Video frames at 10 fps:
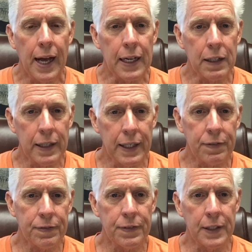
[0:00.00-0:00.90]

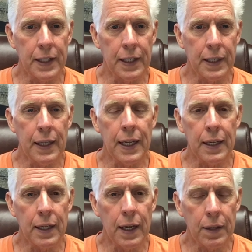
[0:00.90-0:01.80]
cliff,
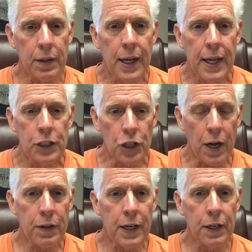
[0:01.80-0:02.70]
and
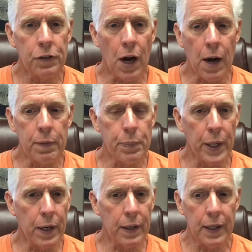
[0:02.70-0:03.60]
Jonathan and his armor
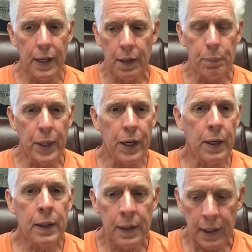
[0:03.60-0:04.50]
bearer